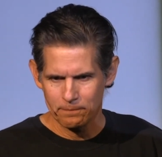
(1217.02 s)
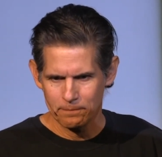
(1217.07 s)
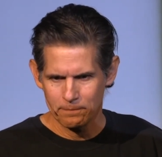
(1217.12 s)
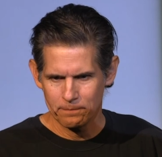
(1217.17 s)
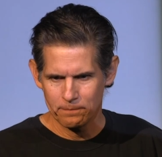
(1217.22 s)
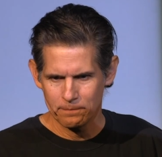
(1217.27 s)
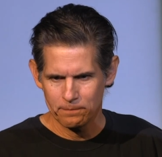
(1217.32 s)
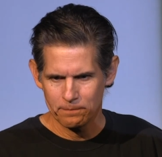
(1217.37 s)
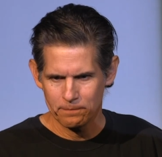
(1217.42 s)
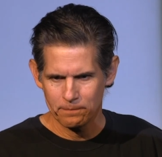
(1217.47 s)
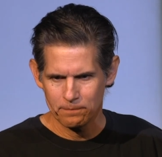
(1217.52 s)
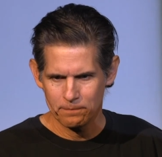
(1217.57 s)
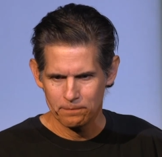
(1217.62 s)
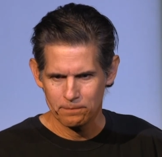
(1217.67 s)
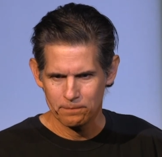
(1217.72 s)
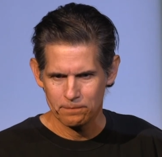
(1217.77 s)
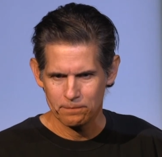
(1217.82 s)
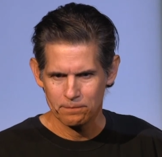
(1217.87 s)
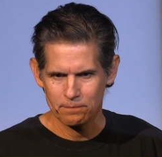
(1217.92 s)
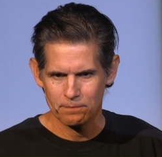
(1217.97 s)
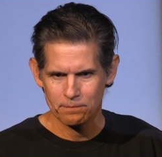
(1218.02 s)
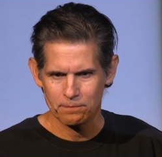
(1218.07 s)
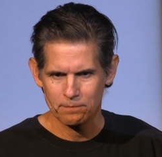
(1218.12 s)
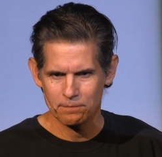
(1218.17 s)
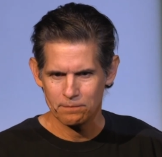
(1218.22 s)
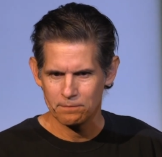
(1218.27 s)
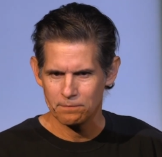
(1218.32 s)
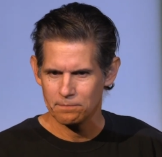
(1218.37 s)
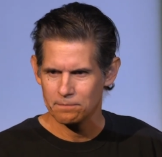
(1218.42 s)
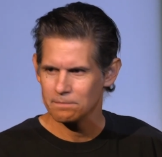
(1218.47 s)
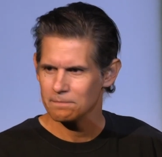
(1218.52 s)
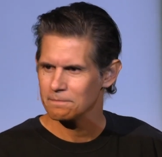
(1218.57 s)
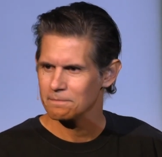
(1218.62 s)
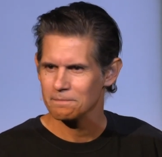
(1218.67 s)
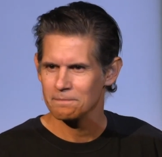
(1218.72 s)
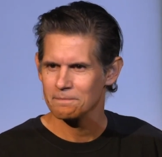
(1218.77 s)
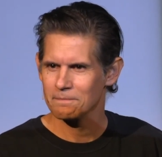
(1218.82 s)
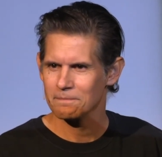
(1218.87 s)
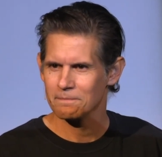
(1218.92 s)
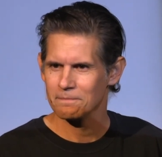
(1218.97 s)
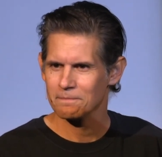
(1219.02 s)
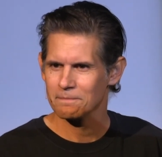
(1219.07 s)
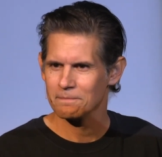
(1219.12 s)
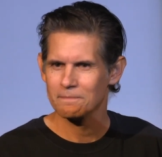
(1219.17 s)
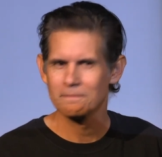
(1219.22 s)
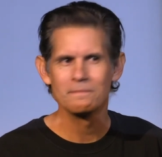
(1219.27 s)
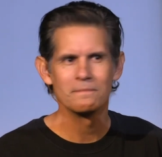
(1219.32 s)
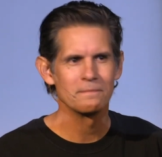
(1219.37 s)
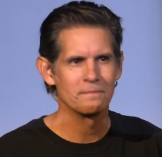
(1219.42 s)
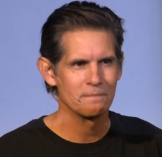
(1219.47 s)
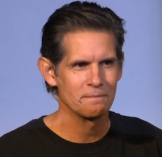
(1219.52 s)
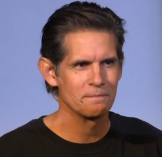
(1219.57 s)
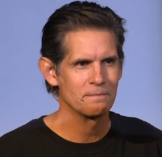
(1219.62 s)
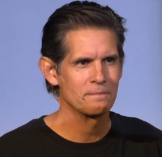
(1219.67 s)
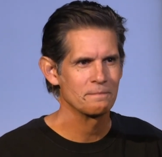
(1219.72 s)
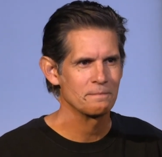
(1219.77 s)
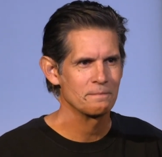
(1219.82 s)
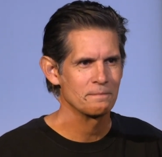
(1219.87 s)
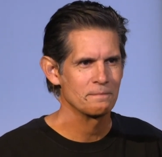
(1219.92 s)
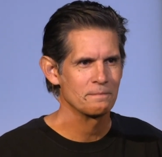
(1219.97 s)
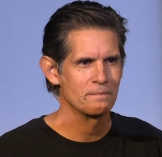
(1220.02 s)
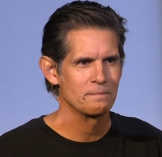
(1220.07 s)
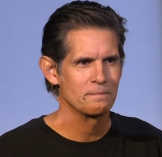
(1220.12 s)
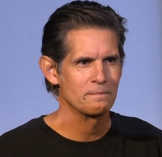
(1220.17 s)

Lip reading: Nothing is said.